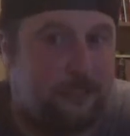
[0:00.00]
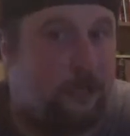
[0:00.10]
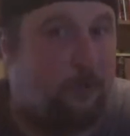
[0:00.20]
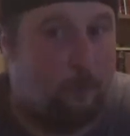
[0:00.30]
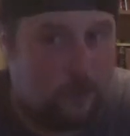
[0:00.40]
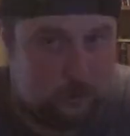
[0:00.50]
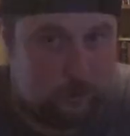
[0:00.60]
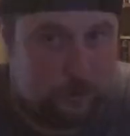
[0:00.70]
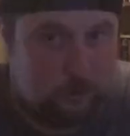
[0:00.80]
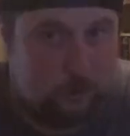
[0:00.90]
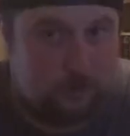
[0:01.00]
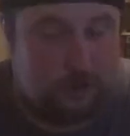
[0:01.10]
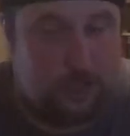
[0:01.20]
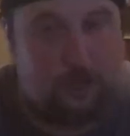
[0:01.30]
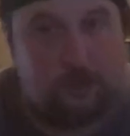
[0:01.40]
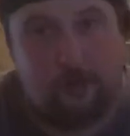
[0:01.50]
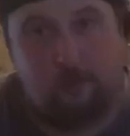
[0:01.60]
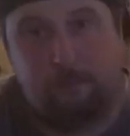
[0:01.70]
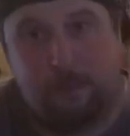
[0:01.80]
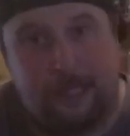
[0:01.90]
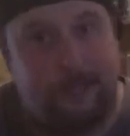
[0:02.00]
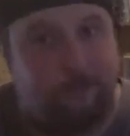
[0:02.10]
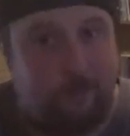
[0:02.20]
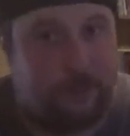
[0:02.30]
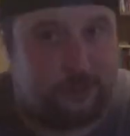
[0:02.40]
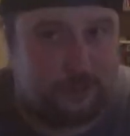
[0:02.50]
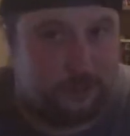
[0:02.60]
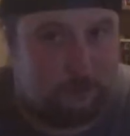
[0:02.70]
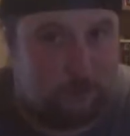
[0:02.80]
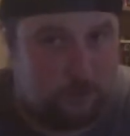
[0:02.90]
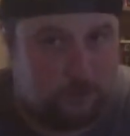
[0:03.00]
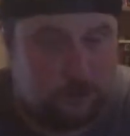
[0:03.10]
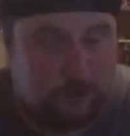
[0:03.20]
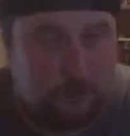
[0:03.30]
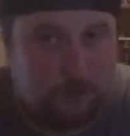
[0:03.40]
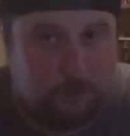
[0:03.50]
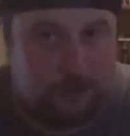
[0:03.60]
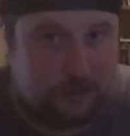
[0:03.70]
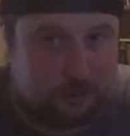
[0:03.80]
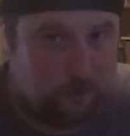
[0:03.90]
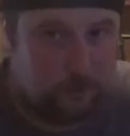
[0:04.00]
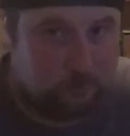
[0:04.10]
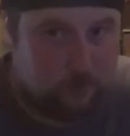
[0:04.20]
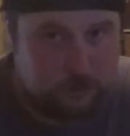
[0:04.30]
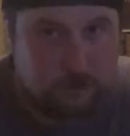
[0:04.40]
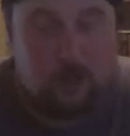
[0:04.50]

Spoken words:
I know Worst Witch was, and I don't believe Weird Sister College was.